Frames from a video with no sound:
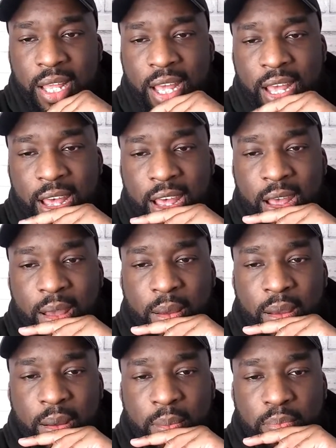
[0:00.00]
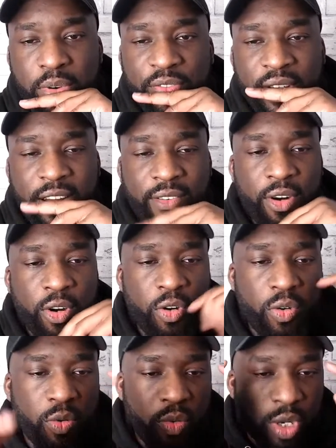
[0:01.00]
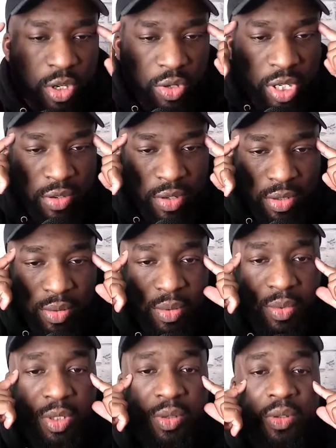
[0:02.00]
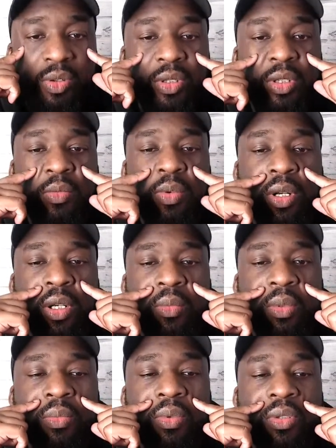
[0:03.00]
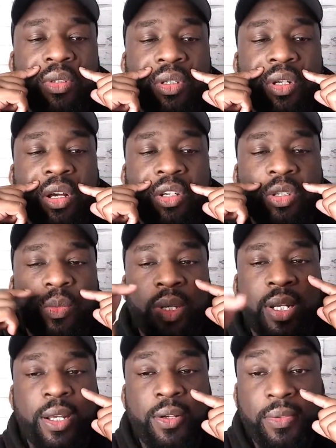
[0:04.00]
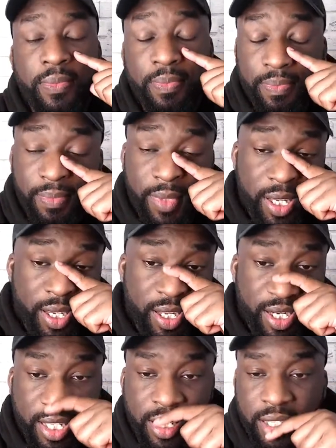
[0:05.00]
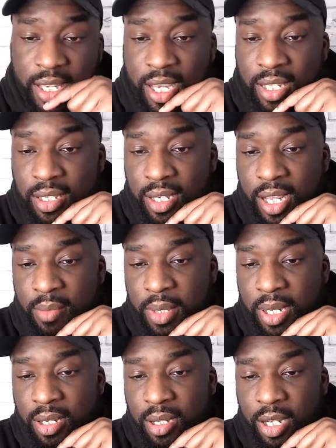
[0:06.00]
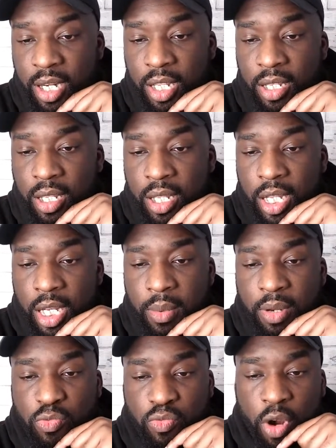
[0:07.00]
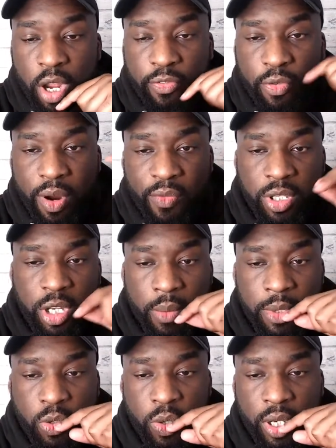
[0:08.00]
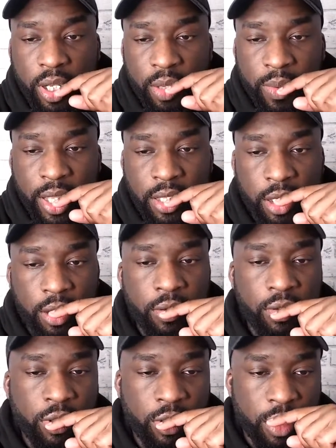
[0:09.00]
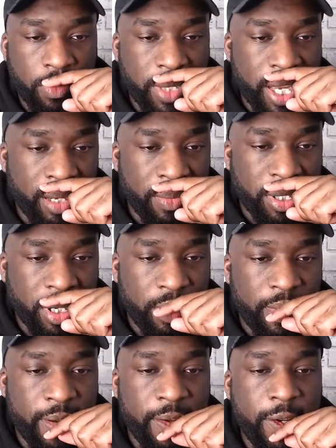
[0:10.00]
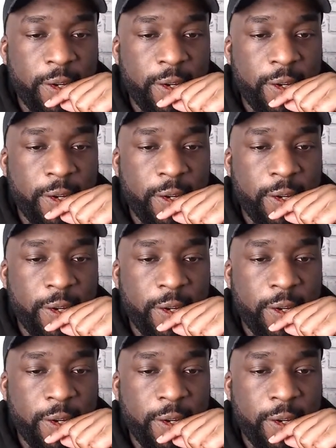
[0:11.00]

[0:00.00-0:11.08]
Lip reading: Brother Nero, I don't need her because he'll probably be booked to knock someone out. Yeah, let's get into that, man. Let me ride through everyone's comments quickly and we'll get into the news because I'm taking my time here.